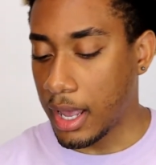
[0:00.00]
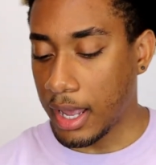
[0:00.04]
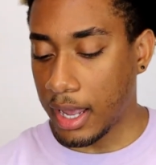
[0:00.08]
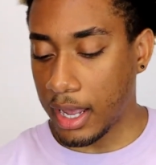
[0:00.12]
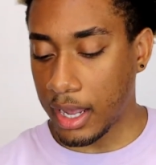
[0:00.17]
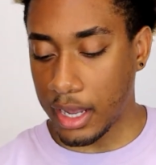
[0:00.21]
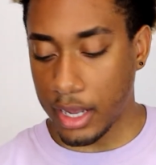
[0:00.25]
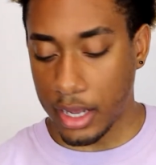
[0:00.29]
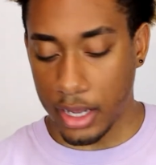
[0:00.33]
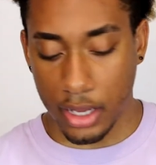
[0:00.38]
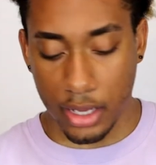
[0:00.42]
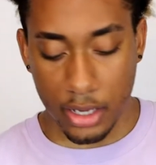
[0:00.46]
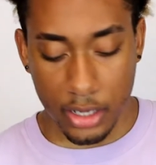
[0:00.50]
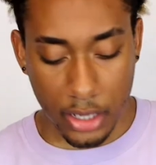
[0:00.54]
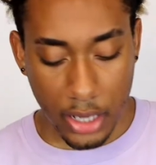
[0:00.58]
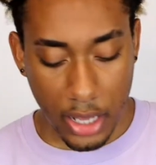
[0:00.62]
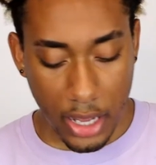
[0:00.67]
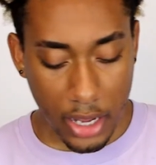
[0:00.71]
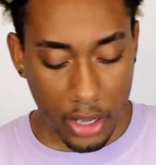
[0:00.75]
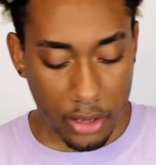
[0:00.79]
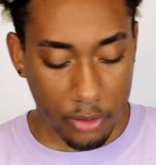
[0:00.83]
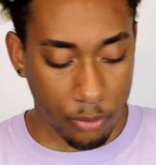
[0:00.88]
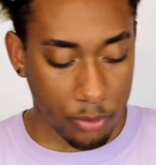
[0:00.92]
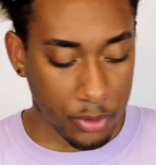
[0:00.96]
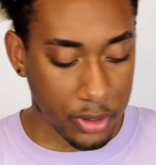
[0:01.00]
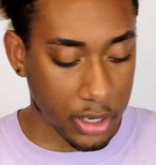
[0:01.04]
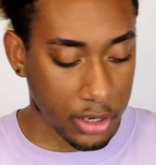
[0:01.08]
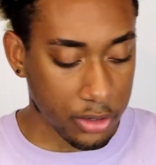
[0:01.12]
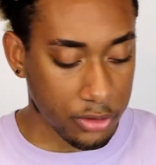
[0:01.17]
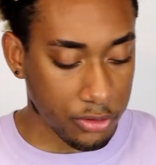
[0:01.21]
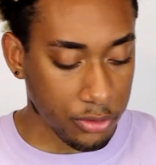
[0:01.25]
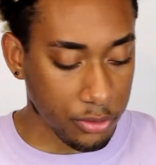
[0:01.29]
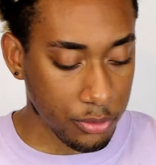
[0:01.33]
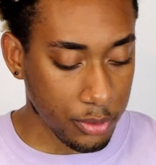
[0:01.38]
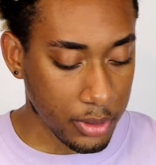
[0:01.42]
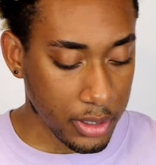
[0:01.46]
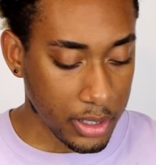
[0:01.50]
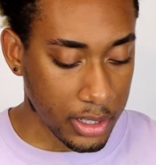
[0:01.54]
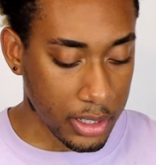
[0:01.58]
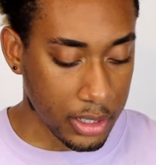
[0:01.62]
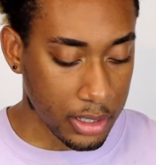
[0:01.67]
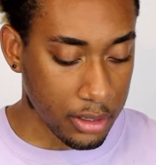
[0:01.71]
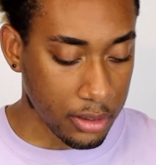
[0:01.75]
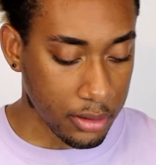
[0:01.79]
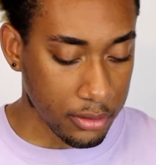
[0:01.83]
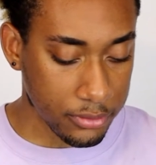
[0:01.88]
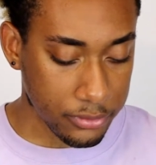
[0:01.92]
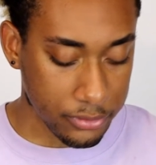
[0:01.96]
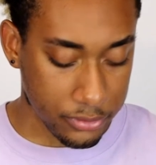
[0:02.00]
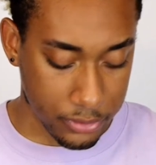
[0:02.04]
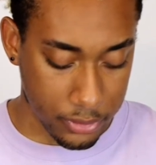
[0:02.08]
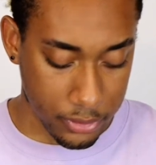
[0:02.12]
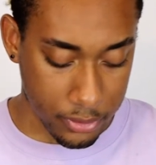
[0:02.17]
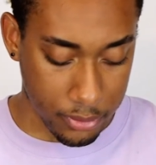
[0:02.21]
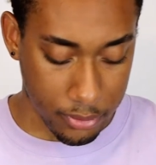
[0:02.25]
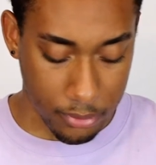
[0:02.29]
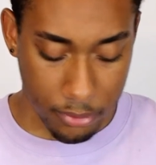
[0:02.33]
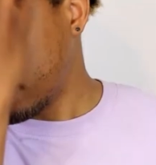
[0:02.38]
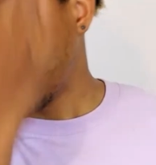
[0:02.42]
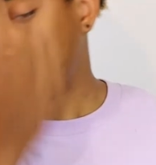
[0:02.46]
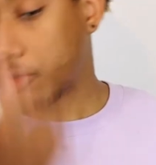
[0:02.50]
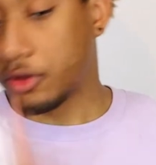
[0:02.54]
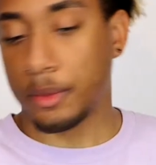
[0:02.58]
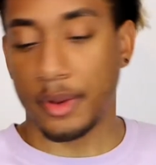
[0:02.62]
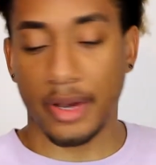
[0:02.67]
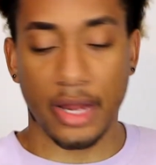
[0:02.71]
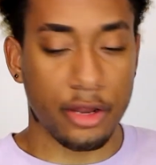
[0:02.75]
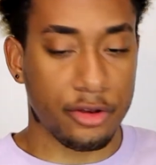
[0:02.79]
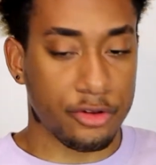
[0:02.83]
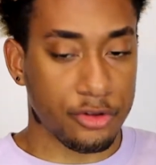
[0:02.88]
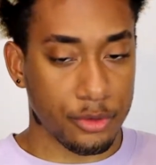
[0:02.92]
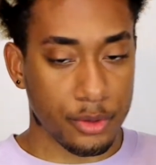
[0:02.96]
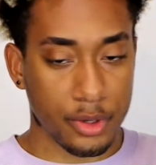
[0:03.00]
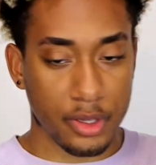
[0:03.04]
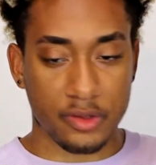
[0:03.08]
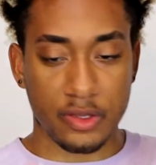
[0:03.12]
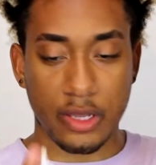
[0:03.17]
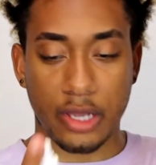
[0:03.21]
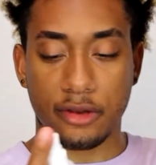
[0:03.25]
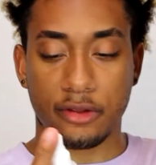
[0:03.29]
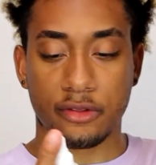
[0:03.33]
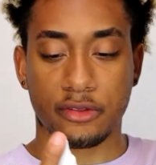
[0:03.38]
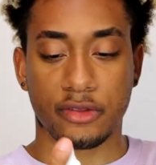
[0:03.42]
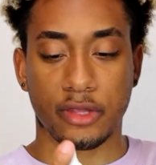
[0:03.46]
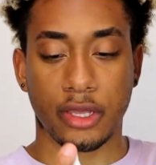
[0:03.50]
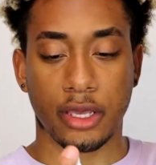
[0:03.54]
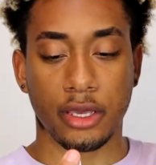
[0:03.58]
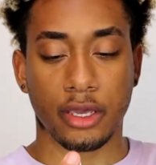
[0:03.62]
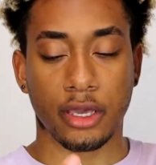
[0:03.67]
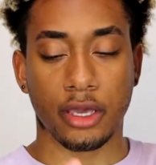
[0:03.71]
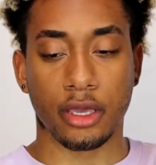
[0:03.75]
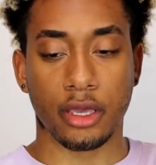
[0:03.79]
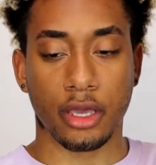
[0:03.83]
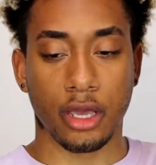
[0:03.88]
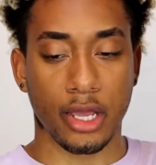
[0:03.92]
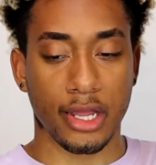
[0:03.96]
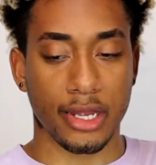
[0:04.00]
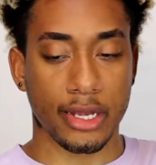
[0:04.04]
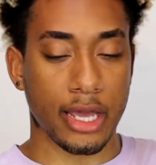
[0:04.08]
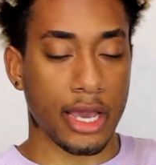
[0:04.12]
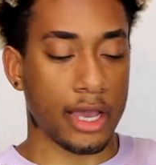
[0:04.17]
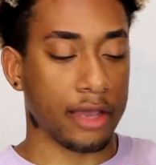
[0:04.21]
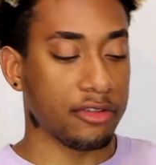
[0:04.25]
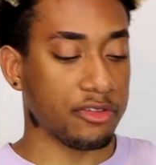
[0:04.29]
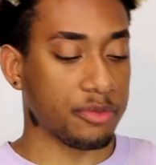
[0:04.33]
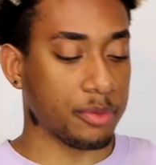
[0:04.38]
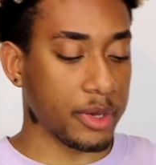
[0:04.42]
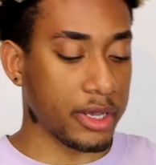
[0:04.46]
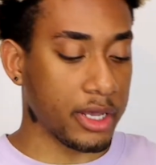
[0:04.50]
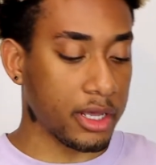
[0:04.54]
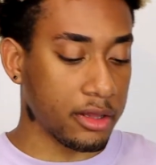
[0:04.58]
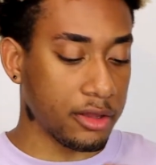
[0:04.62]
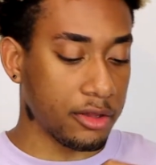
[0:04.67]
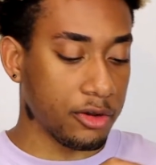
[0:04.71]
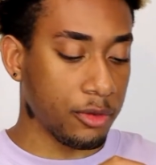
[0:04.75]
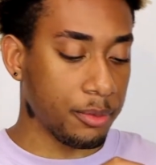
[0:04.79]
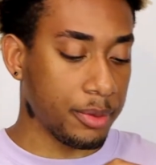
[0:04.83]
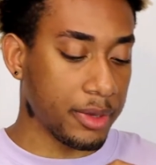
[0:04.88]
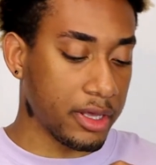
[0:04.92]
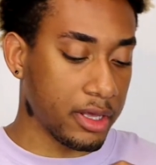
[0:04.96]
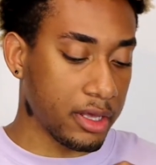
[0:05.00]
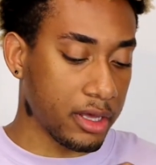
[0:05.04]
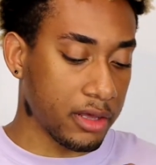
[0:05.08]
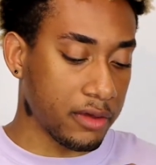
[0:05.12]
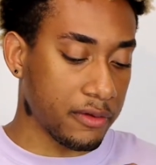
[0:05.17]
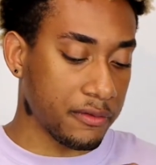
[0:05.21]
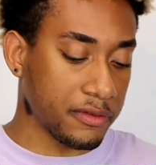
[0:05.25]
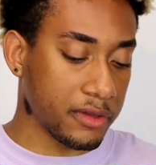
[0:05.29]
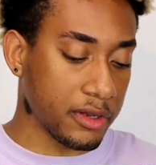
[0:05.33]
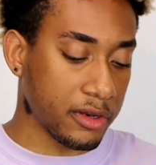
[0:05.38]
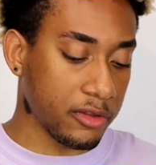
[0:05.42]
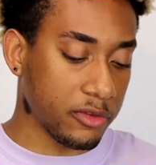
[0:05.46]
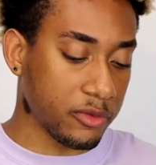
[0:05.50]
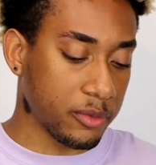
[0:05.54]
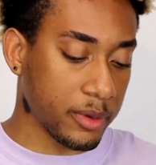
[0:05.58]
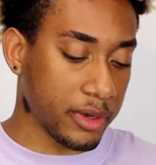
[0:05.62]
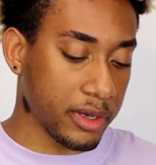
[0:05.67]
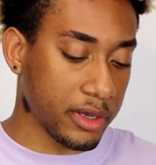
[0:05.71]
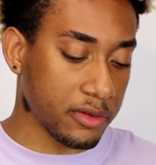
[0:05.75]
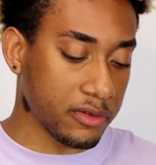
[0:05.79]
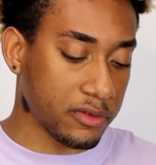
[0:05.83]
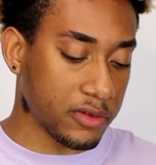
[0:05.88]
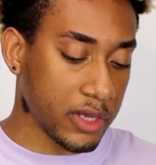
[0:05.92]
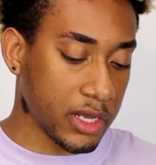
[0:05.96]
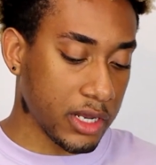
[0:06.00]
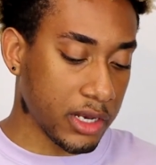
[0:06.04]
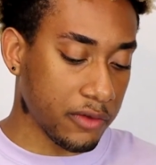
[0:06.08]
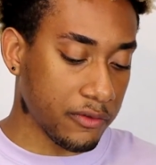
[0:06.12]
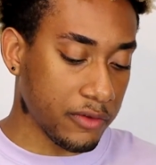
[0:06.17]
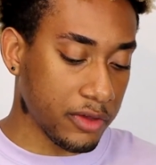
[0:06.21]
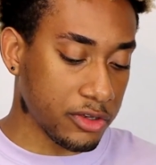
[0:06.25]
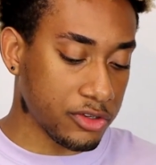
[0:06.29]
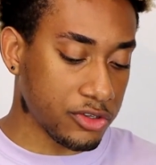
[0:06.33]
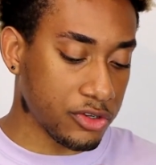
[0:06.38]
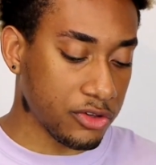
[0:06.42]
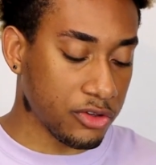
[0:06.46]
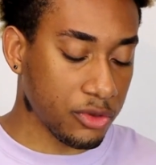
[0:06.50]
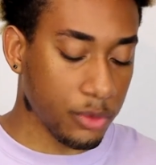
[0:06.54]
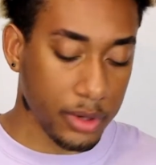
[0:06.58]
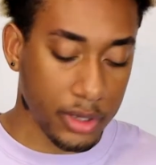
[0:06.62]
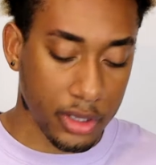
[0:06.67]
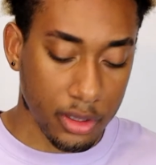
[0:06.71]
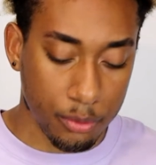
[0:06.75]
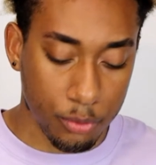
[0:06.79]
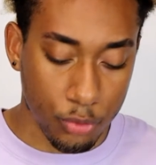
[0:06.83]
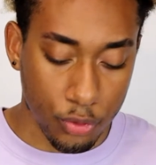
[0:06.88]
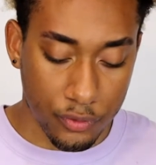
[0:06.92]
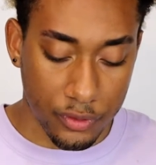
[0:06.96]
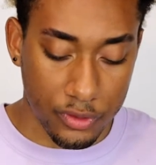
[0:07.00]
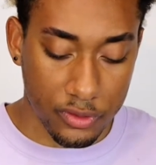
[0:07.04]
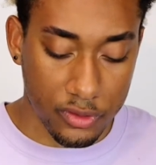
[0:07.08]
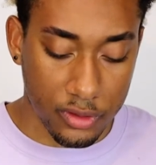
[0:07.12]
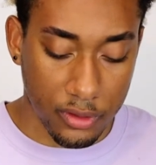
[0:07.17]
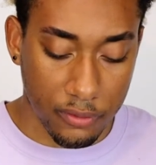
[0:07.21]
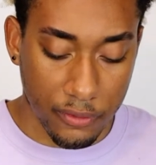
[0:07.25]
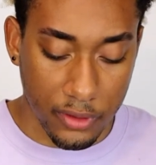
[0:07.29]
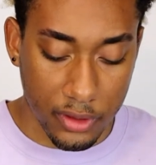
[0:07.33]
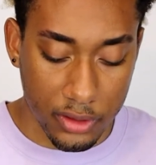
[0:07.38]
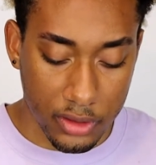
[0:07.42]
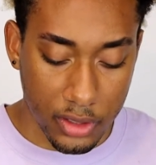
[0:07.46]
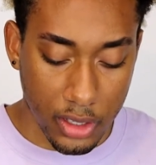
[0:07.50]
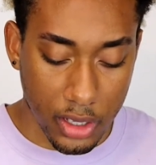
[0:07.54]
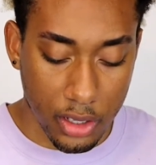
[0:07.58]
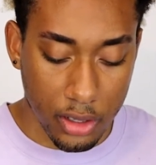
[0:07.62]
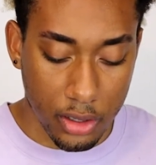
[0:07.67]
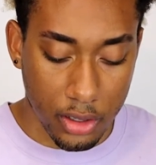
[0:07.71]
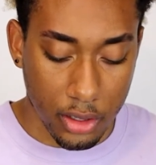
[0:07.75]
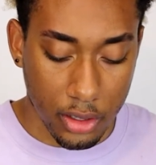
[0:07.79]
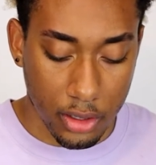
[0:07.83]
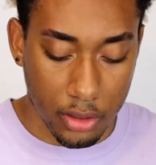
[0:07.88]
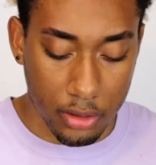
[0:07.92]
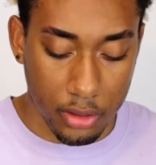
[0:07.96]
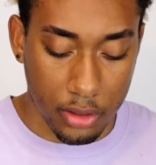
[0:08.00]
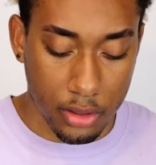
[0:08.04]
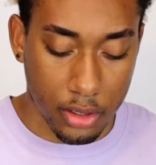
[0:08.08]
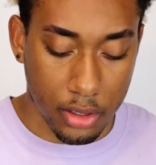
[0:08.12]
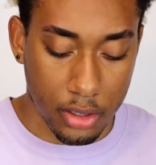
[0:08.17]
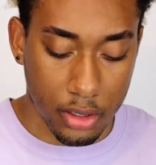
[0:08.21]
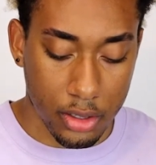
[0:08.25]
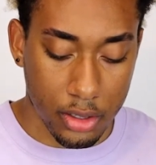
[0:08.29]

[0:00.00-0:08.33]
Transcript: And what I do is I just take it and I spray a little bit of setting spray inside of it just so it can move and stuff like that and